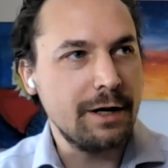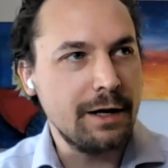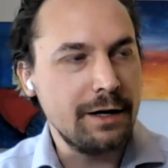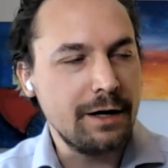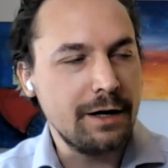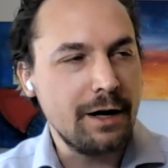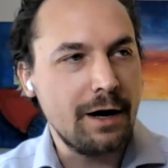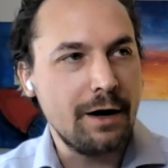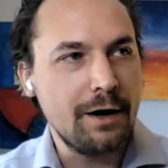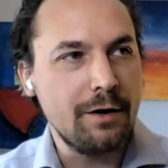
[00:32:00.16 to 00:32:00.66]

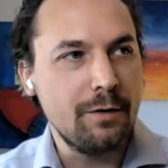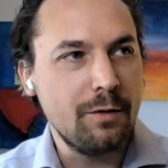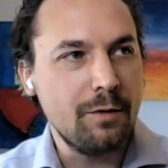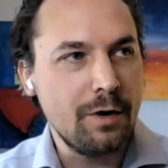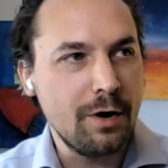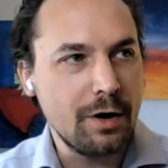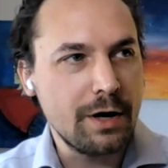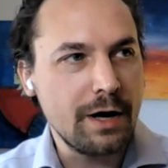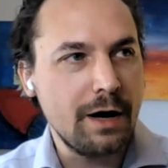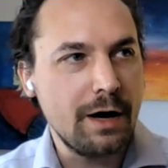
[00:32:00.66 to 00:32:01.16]
And
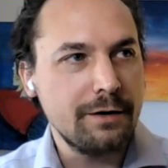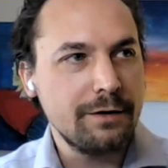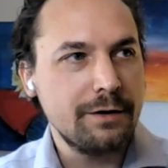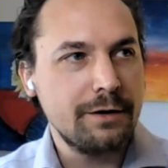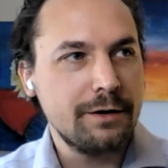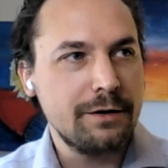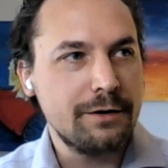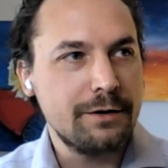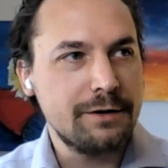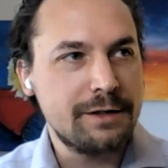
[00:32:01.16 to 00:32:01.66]
well,
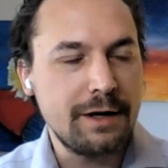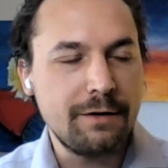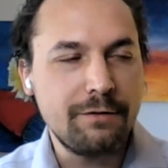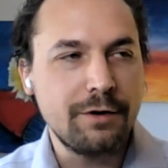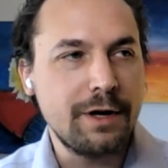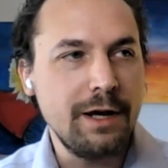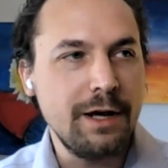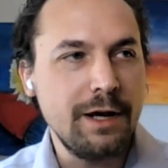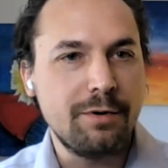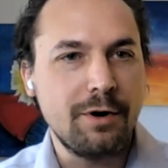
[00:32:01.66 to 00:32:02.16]

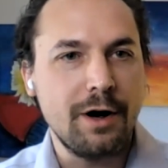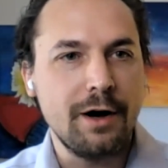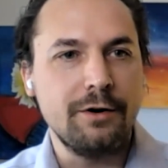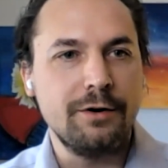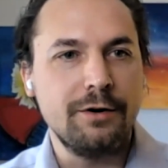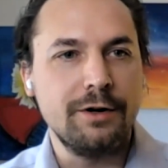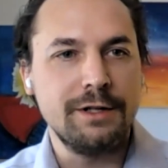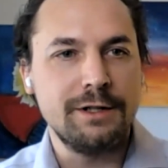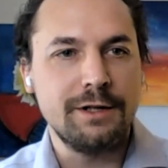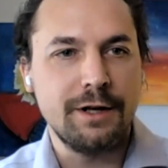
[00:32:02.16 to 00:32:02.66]
several key
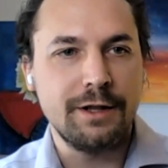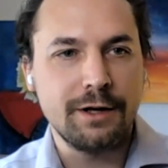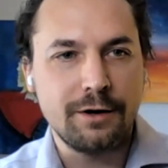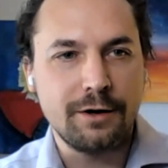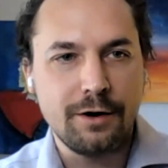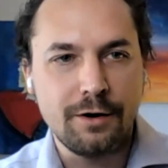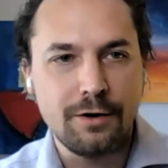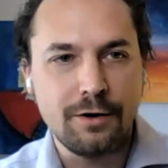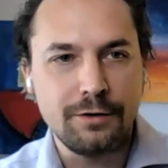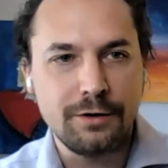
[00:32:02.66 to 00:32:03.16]
priorities on the
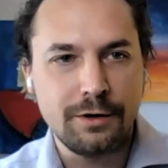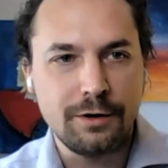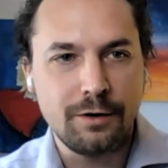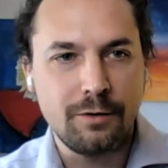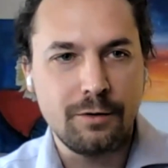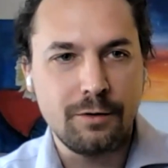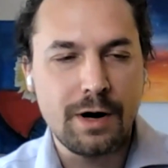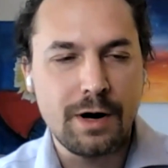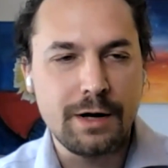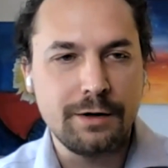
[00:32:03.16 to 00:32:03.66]
code.
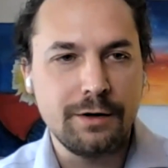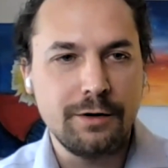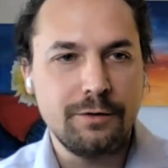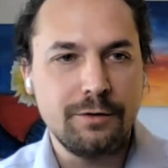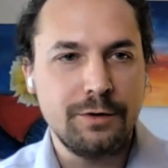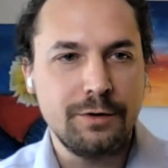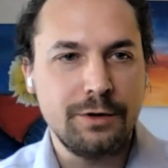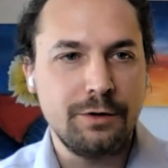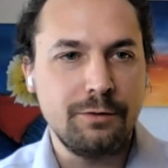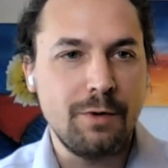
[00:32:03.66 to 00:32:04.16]
One,
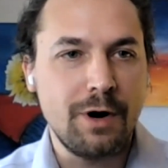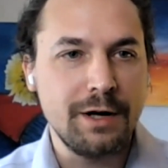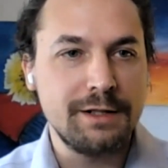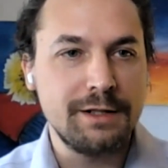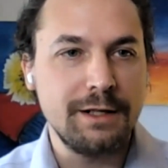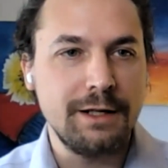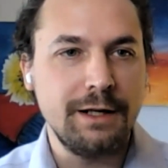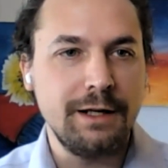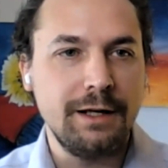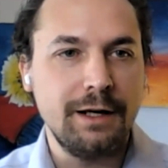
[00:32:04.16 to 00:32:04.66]
we do want to
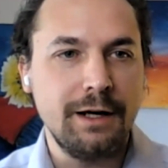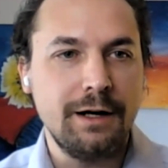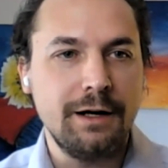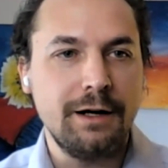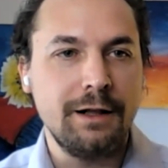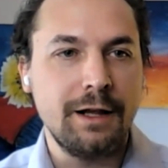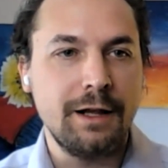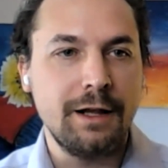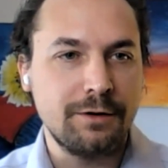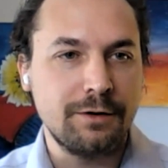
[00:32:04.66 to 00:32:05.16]
see
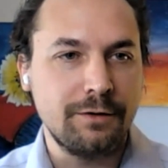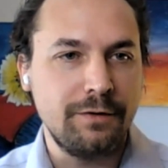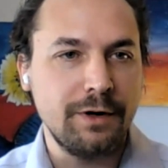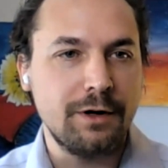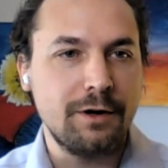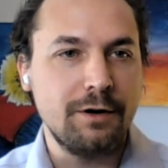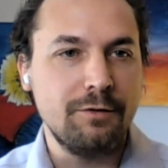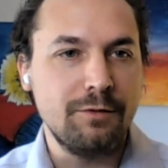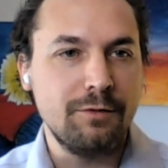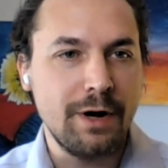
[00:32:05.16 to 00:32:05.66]
electric
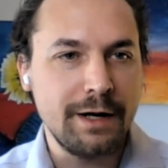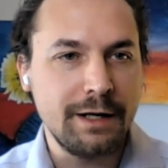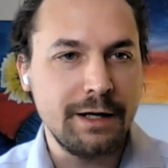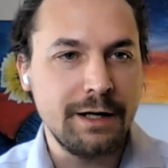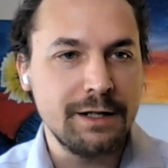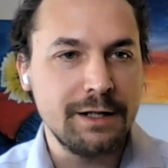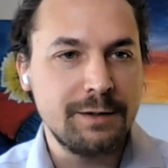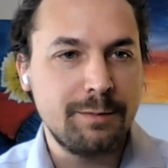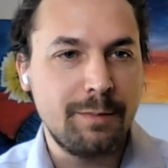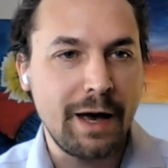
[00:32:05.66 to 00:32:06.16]
vehicle
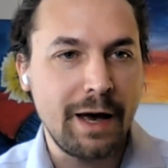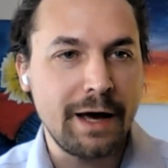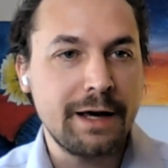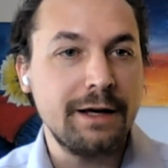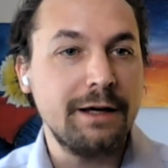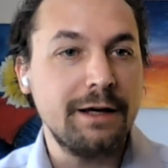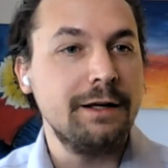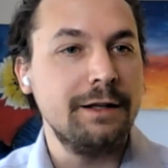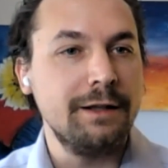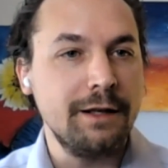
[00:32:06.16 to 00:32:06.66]
readiness
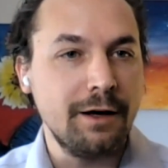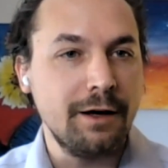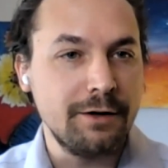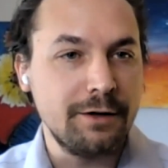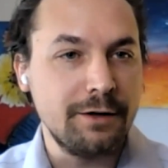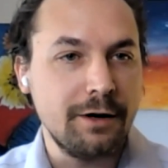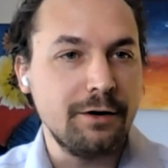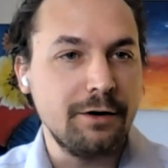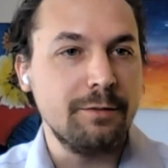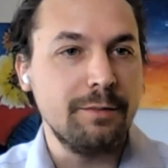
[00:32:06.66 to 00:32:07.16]
back in the
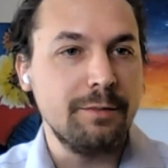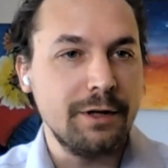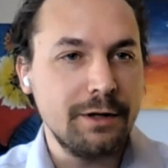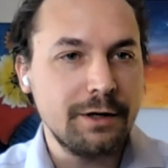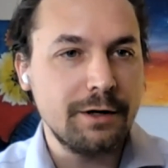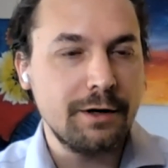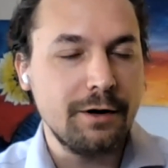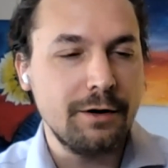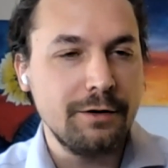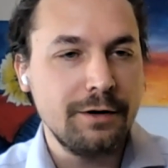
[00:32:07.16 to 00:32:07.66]
Ontario
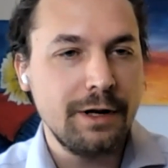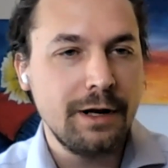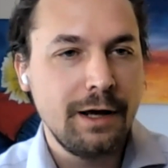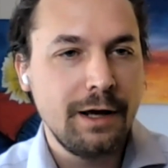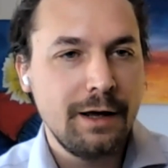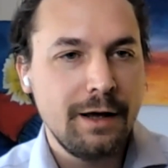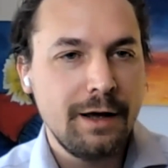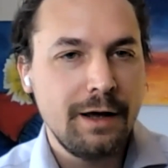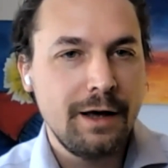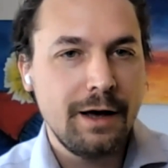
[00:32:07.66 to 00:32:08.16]
Building Code.
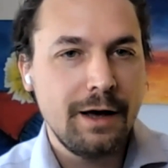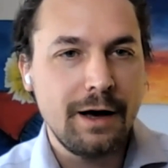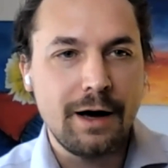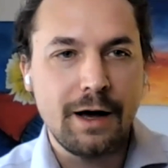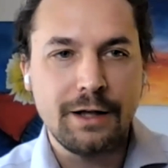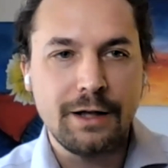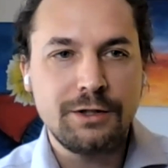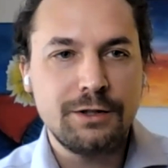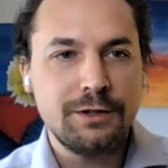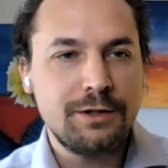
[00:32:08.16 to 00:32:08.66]

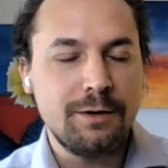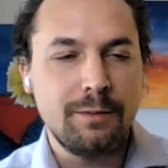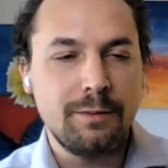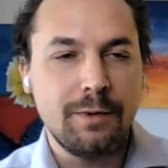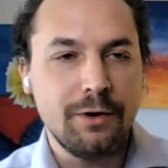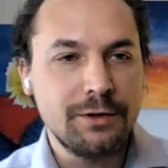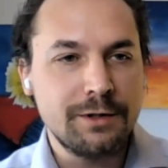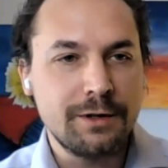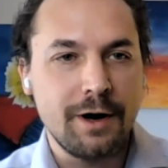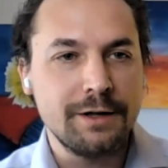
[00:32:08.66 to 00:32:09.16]
It's just the
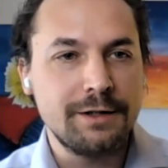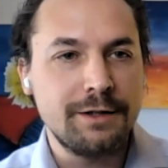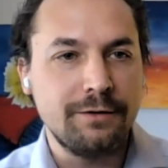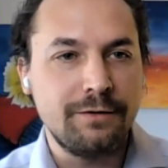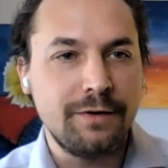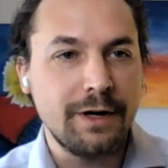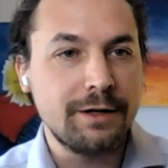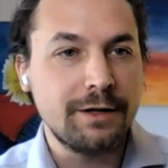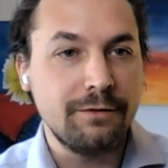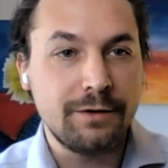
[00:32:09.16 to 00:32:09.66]
most
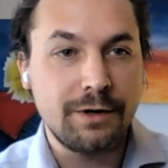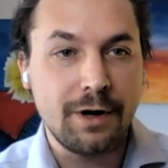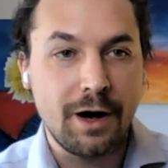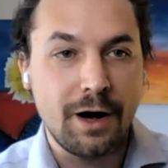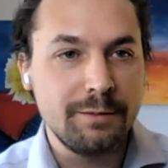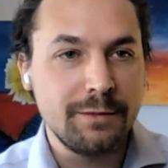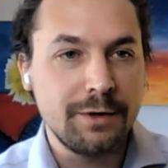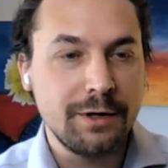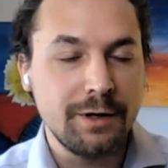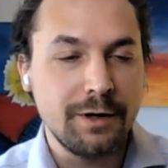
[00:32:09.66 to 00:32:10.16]
cost-effective
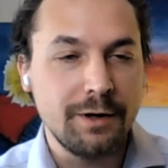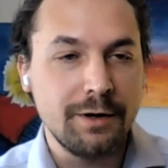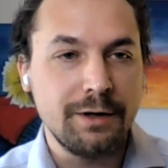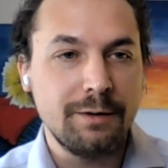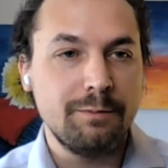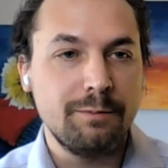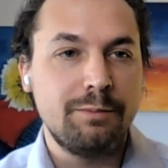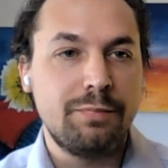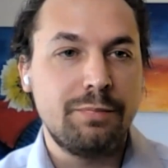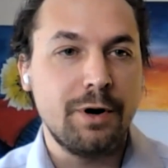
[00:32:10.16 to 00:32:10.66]
time to
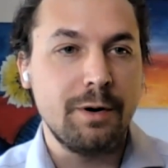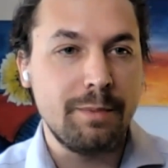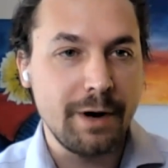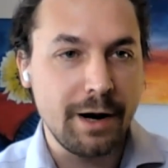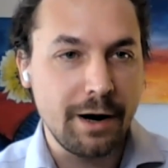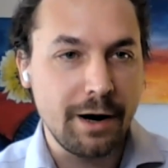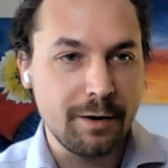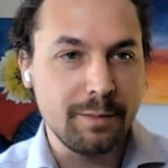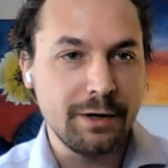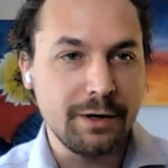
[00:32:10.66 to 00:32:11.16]

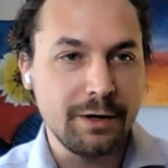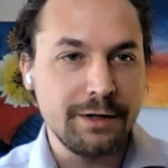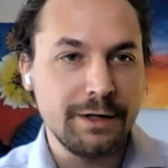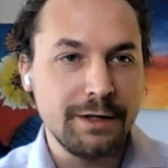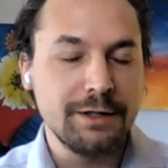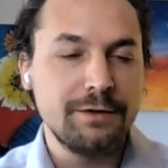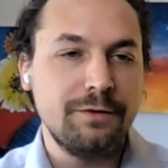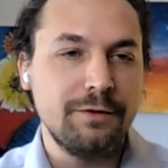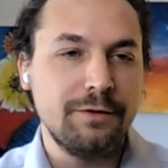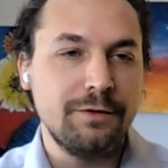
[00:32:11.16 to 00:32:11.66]
prepare
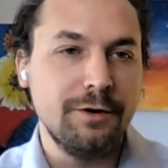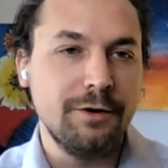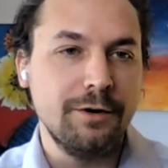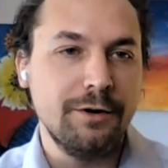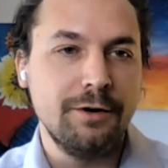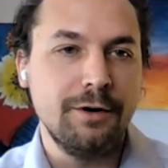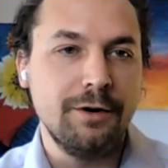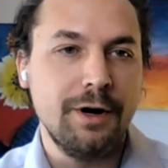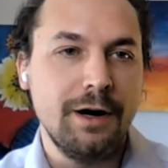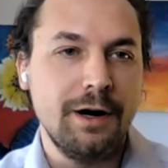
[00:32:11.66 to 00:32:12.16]
buildings
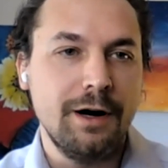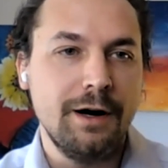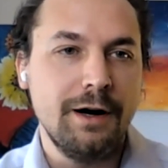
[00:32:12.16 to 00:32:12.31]
for